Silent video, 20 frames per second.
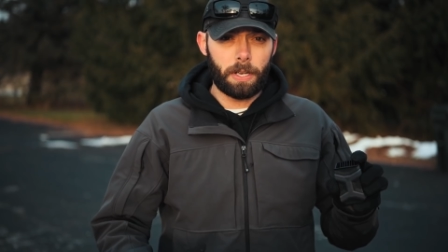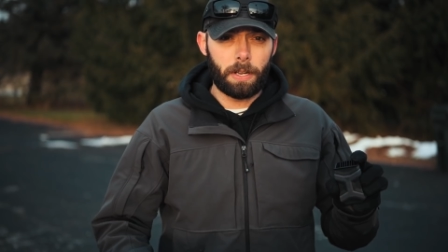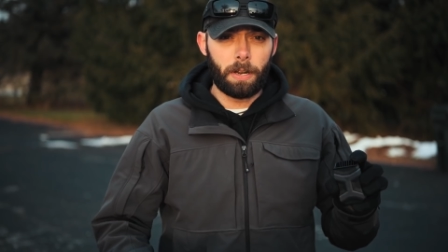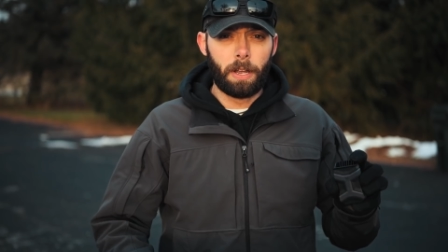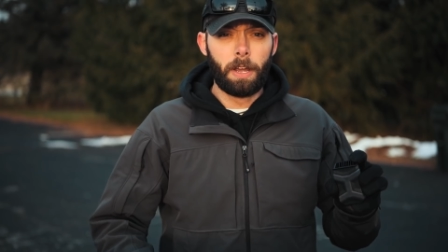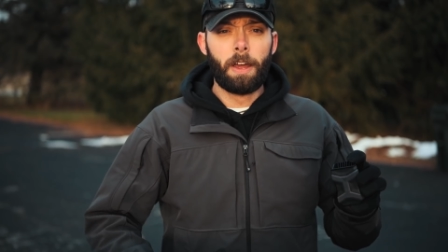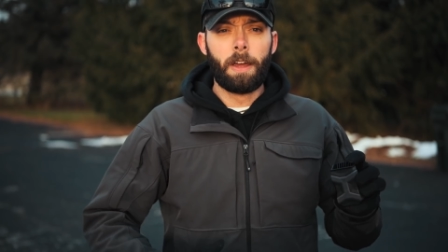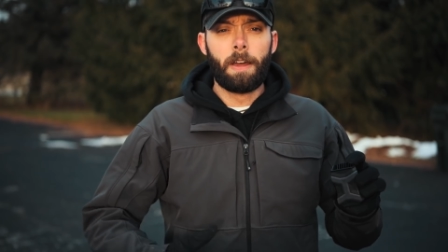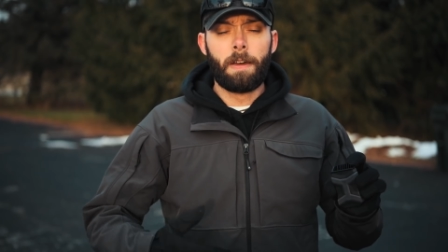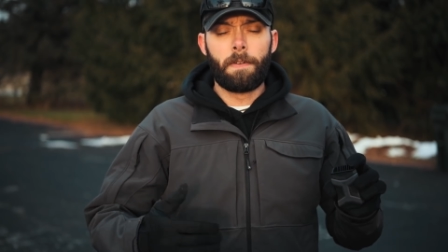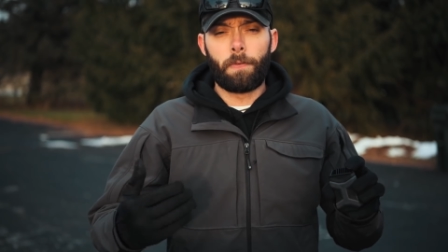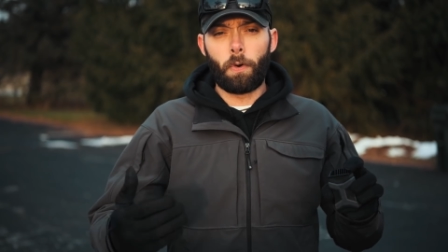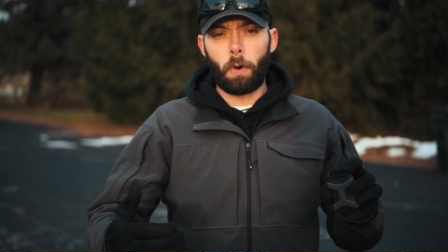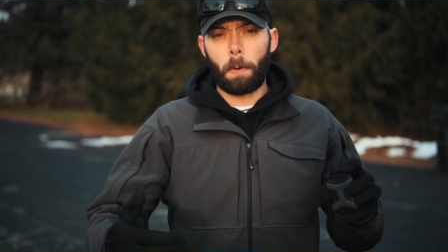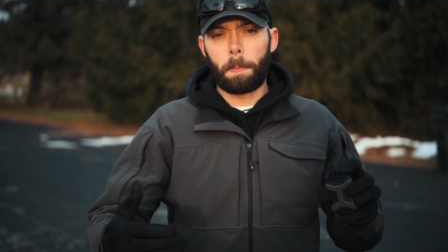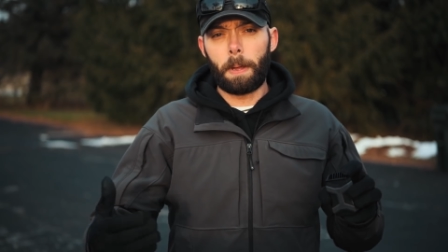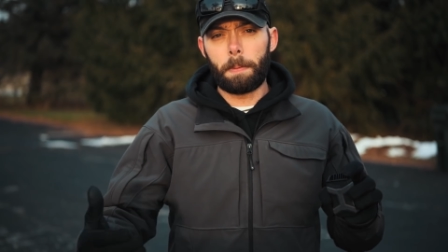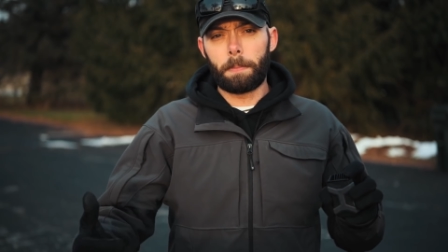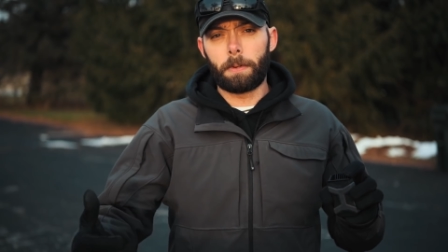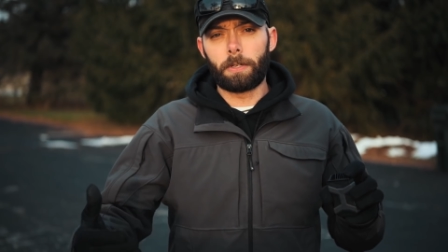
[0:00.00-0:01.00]
it for
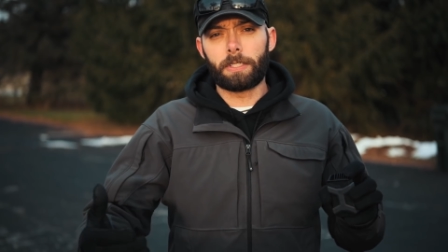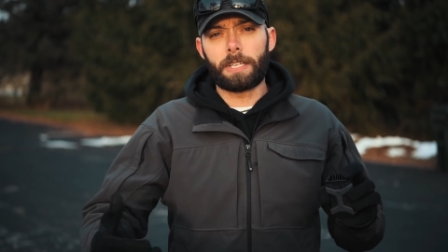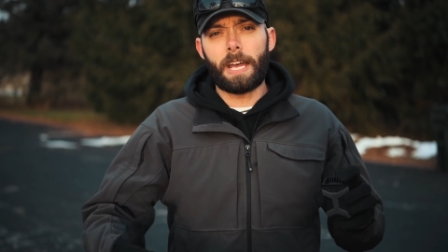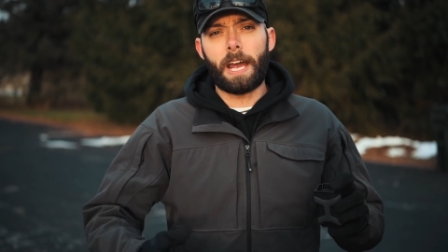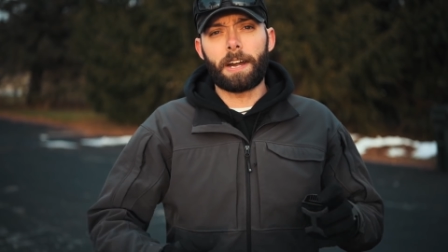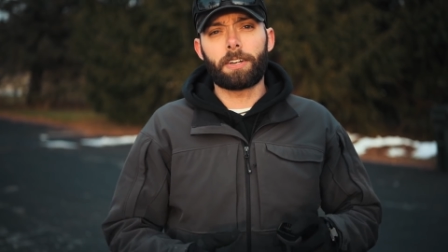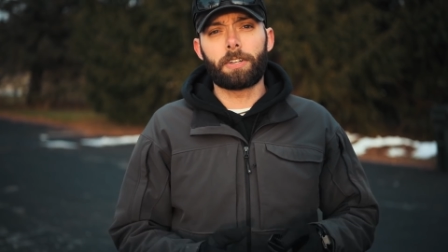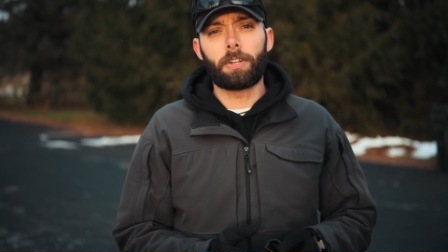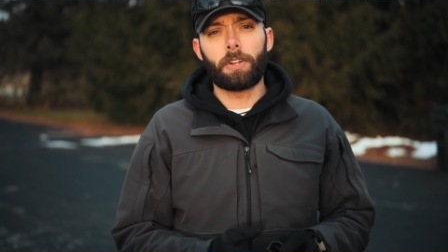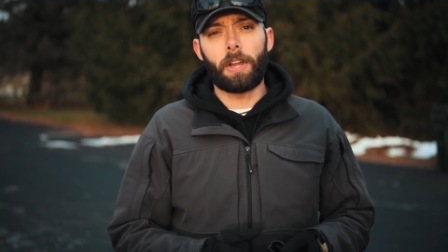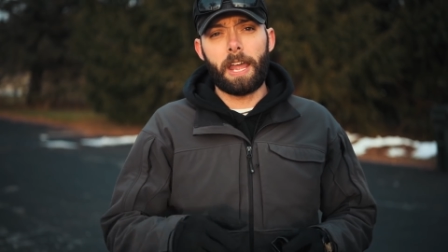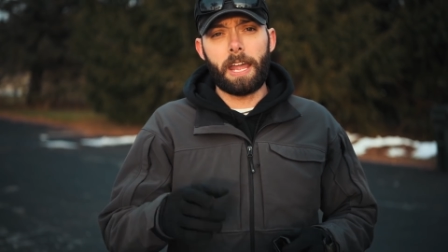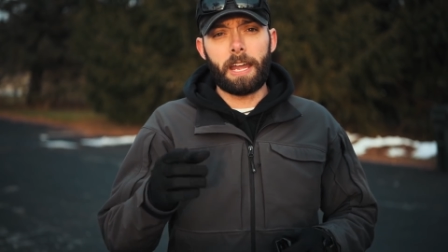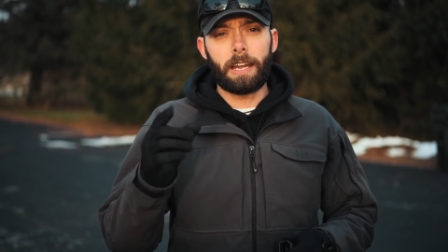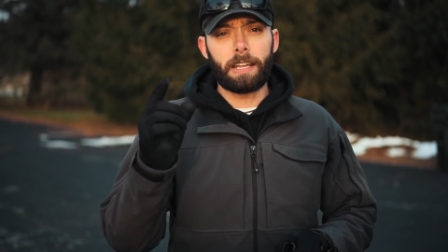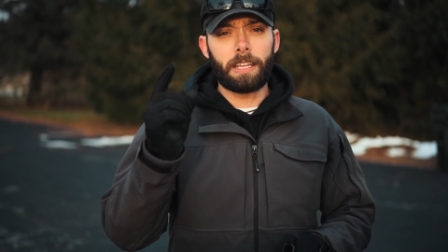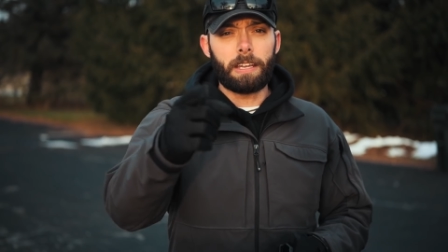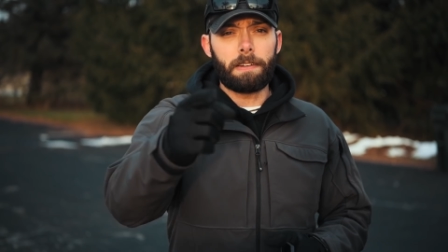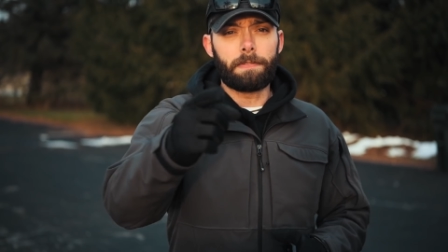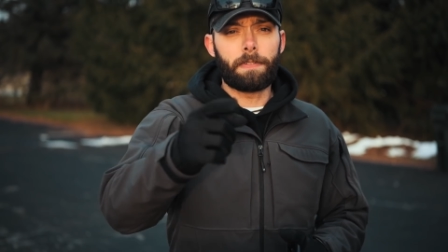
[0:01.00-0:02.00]
Pitbull Tactical
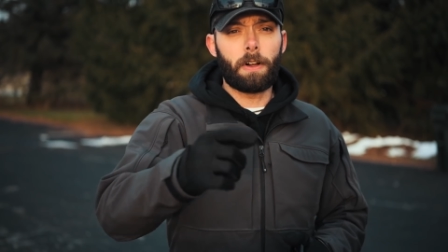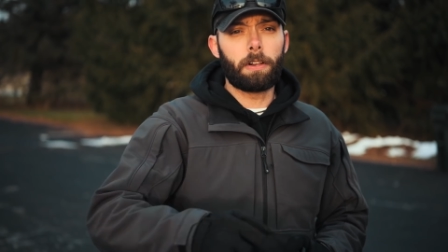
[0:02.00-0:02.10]
and give